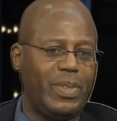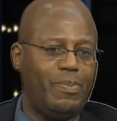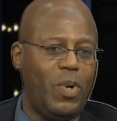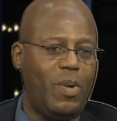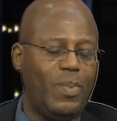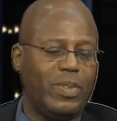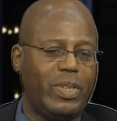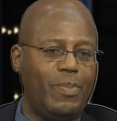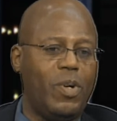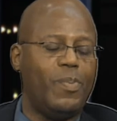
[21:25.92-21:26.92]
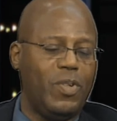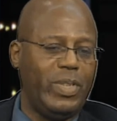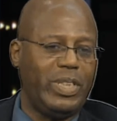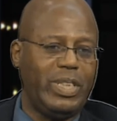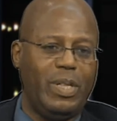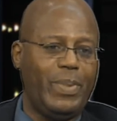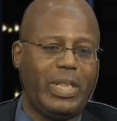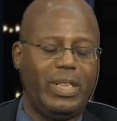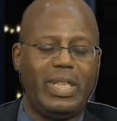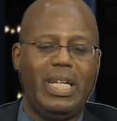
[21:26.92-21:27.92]
more movies,
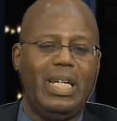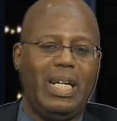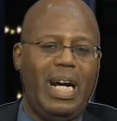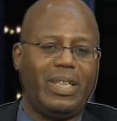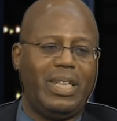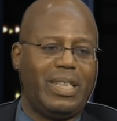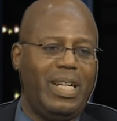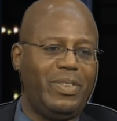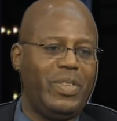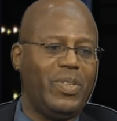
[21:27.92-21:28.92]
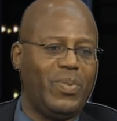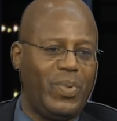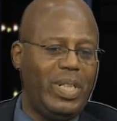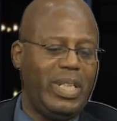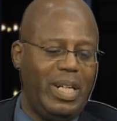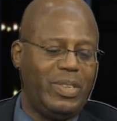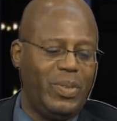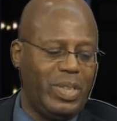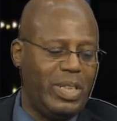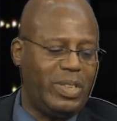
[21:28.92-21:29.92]
because I think that you really are
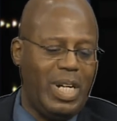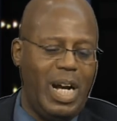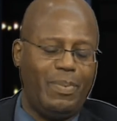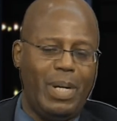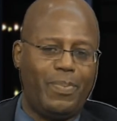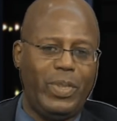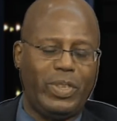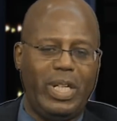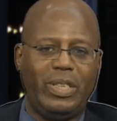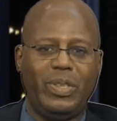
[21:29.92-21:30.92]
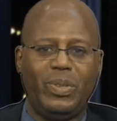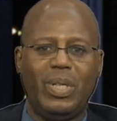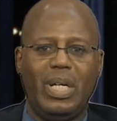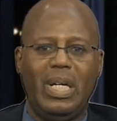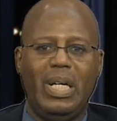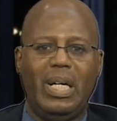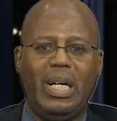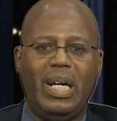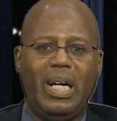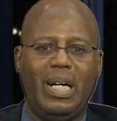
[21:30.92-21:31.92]
doing a good job, and I appreciate you
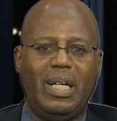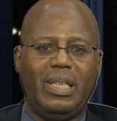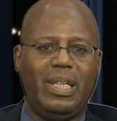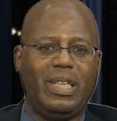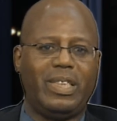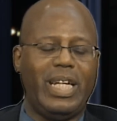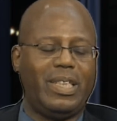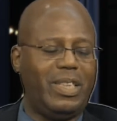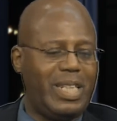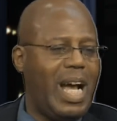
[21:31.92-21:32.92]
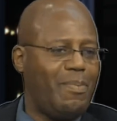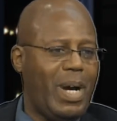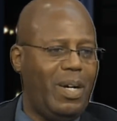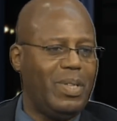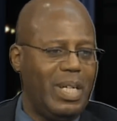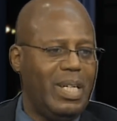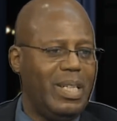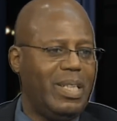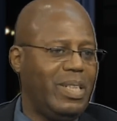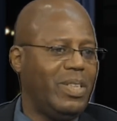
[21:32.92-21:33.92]
taking the time out,
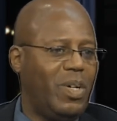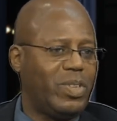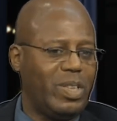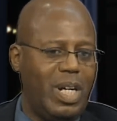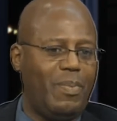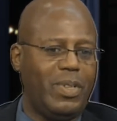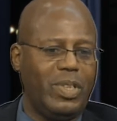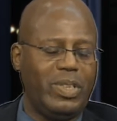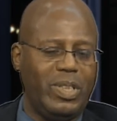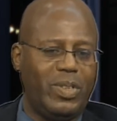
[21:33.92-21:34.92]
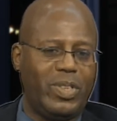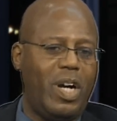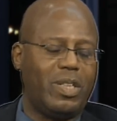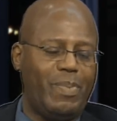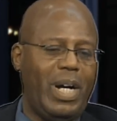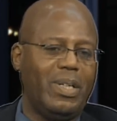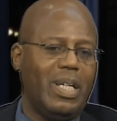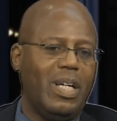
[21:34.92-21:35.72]
to come on, talk about